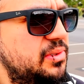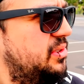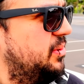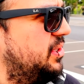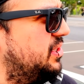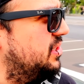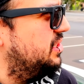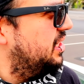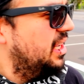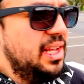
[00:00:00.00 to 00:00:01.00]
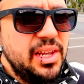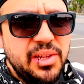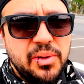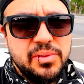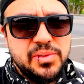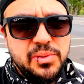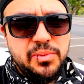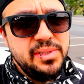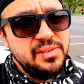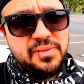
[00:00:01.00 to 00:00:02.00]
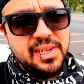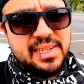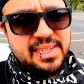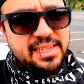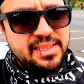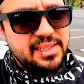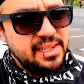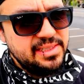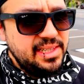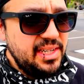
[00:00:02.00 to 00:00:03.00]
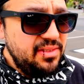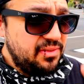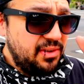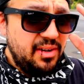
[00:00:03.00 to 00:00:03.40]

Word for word: situation. You know, school isn't fucking easy and it's not even for